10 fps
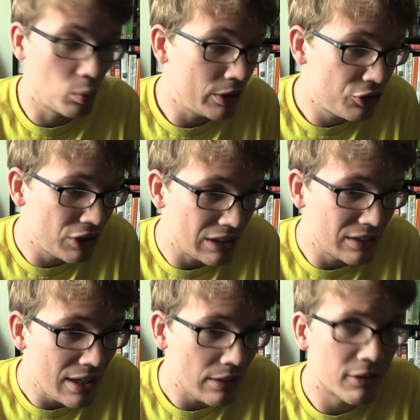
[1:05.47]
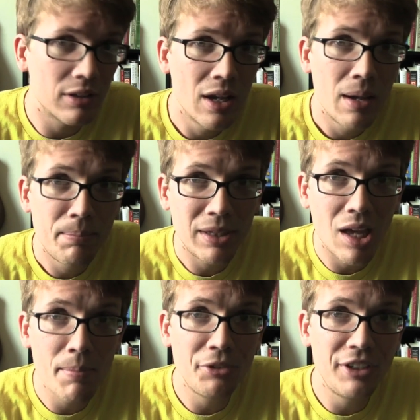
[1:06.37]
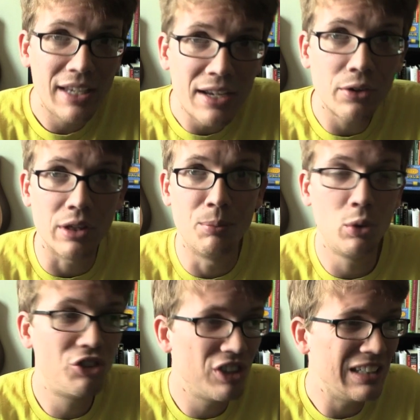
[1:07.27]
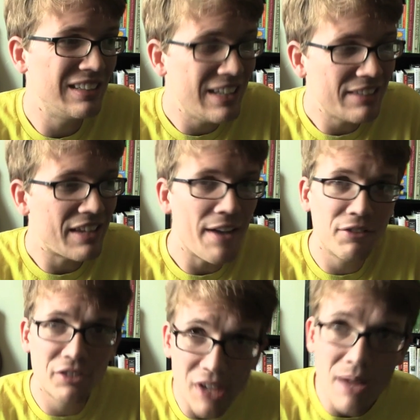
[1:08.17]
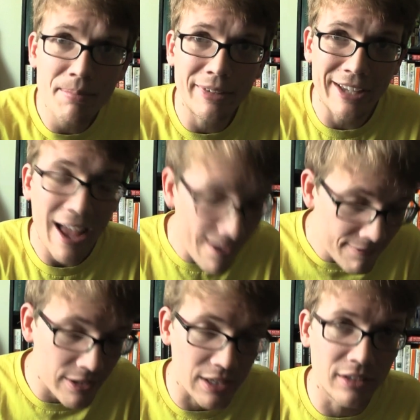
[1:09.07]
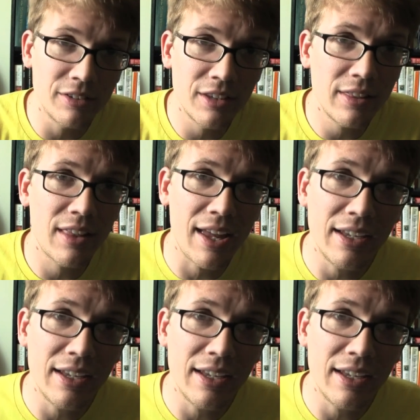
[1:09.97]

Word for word: we should at least be able to hear them. We should at least have some evidence that they